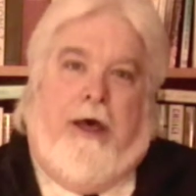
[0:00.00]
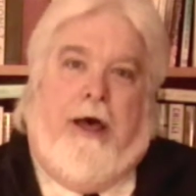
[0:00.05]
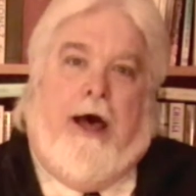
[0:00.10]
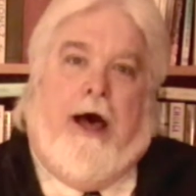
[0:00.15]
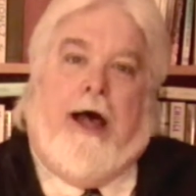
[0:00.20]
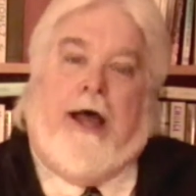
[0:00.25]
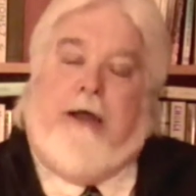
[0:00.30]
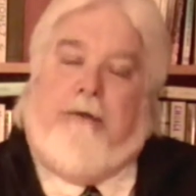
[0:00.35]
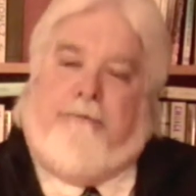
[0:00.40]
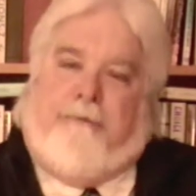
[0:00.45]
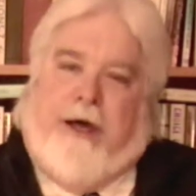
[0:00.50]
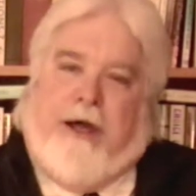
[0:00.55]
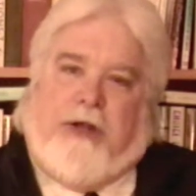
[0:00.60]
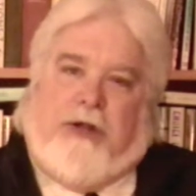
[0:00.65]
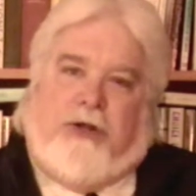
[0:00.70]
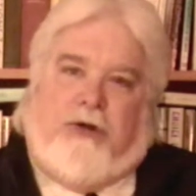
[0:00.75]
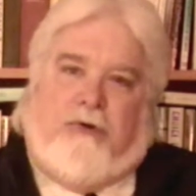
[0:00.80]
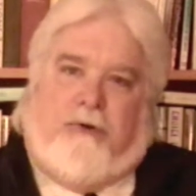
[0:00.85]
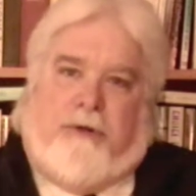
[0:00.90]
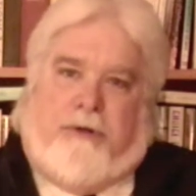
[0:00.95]
I
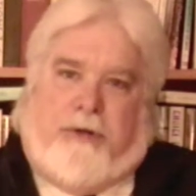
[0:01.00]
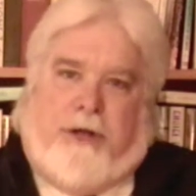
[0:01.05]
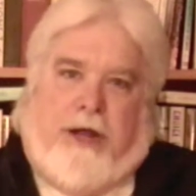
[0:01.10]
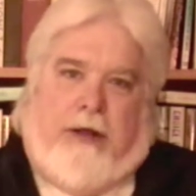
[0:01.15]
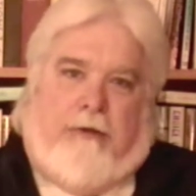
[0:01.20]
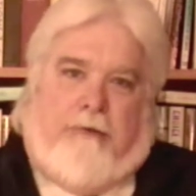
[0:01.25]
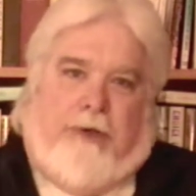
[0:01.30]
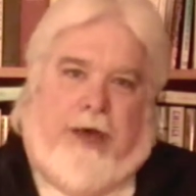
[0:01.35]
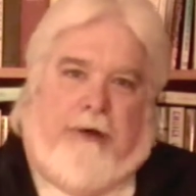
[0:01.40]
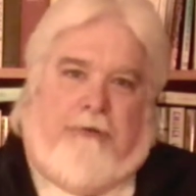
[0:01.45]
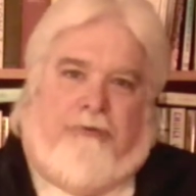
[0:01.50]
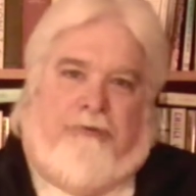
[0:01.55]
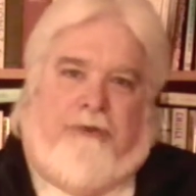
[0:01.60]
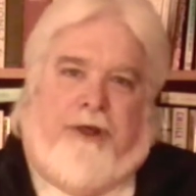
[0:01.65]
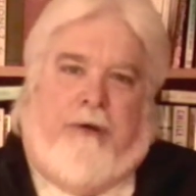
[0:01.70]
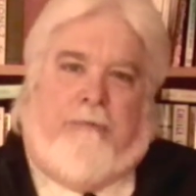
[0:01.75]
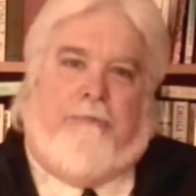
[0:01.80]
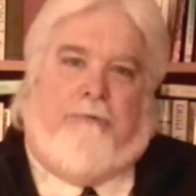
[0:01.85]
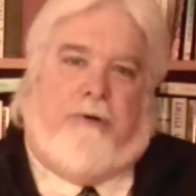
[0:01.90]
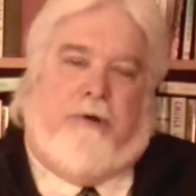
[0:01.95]
invite you to take that
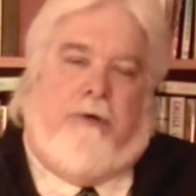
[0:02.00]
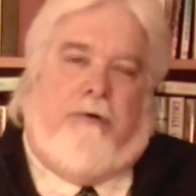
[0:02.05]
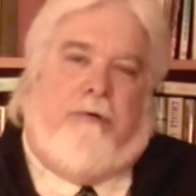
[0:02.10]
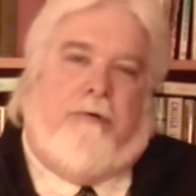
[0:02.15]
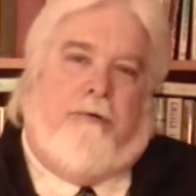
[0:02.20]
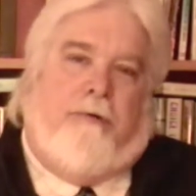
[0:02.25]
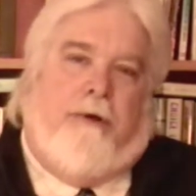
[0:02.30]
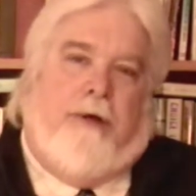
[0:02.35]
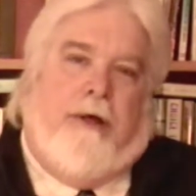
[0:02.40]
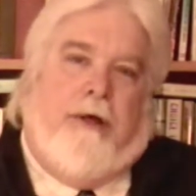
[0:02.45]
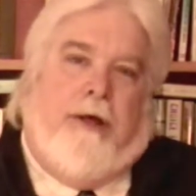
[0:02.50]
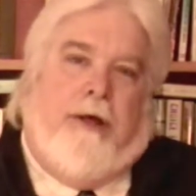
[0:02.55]
step too,